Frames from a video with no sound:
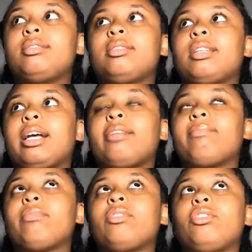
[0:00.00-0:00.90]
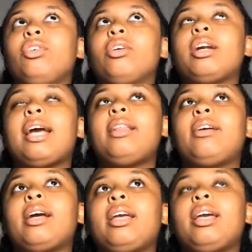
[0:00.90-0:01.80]
like your ninth
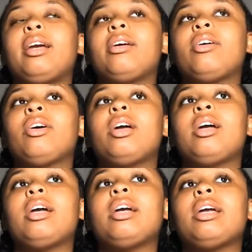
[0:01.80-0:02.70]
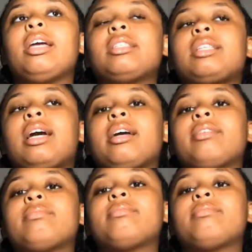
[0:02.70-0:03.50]
grade year, it's like